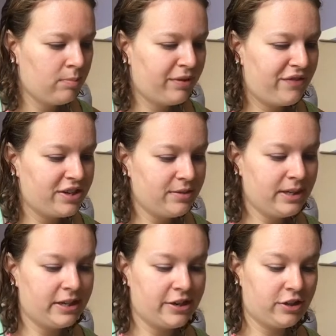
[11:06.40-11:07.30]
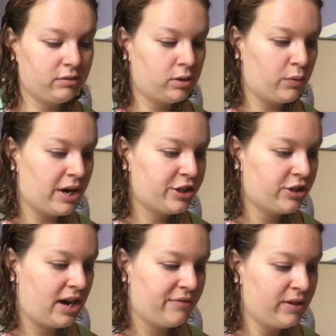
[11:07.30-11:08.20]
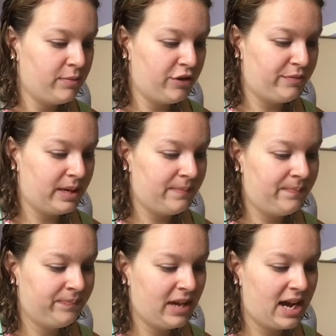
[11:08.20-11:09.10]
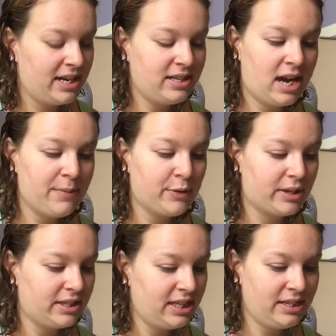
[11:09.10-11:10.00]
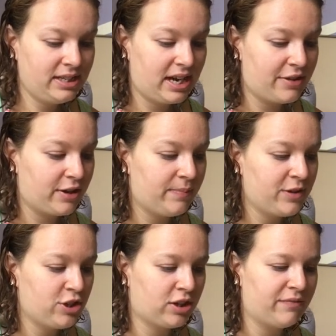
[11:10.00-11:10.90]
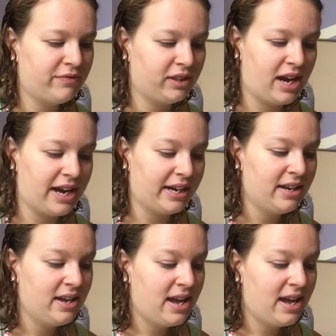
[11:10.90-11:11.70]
Professor McGonagall will watch your every movement. Anytime you are seen together, she'll come flying.